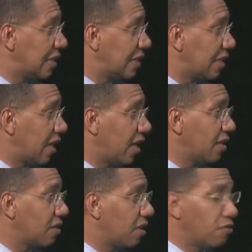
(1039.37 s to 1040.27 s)
and
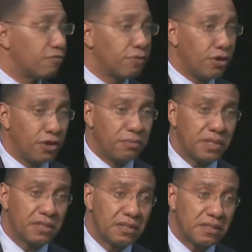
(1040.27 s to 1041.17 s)
confirmed
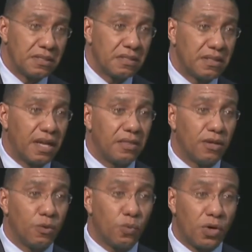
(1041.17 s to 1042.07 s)
that there
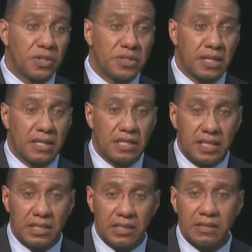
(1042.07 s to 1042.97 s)
was a
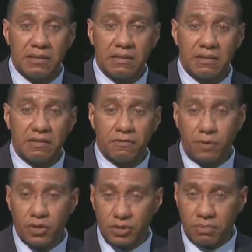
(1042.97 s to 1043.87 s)
need for
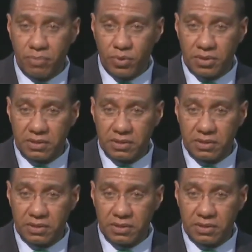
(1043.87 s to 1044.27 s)
support.